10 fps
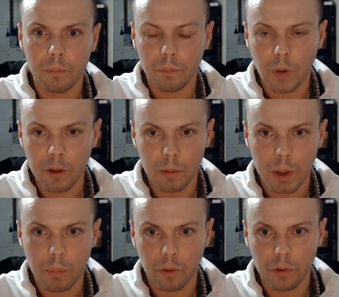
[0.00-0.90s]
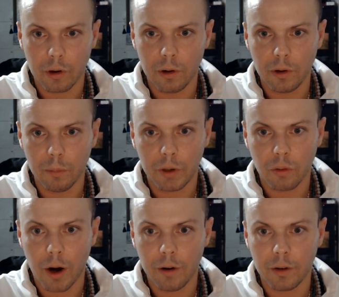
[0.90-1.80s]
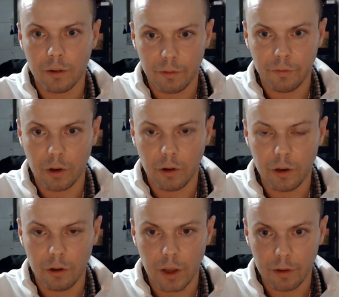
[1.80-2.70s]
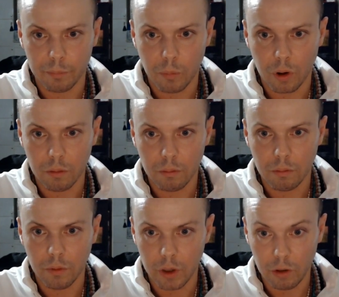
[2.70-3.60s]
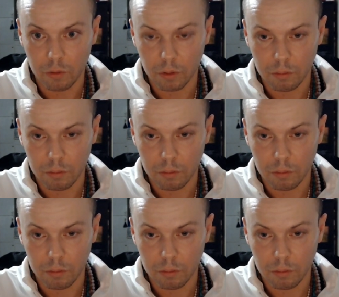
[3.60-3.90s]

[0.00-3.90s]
other people, they're going to be trying to interfere in your life more than usual.